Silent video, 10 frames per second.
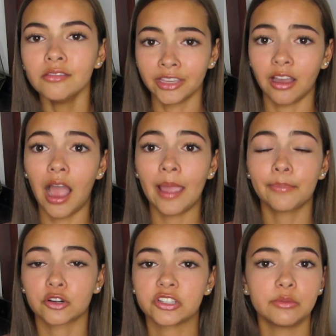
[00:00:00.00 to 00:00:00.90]
like, I
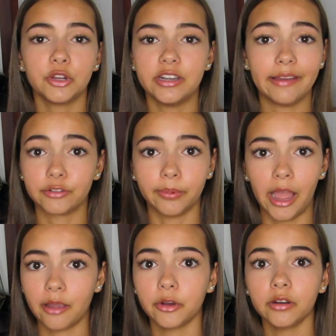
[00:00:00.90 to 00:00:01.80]
personally would never
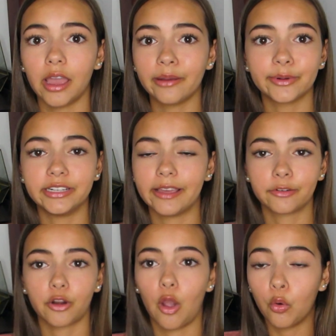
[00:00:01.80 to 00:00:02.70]
buy one. I would
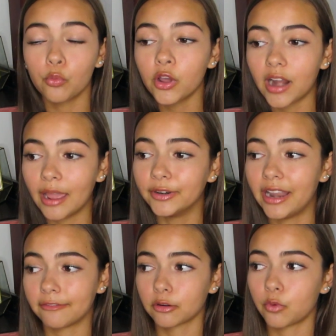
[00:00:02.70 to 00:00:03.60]
never own one. I would
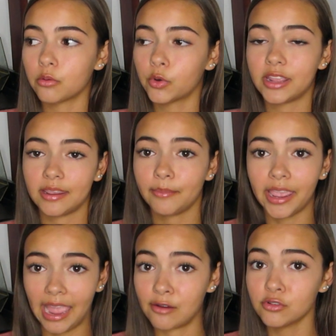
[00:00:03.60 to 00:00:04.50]
never want one in my
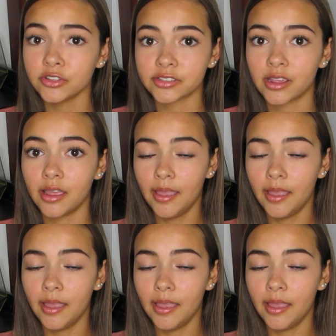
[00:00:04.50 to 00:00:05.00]
house.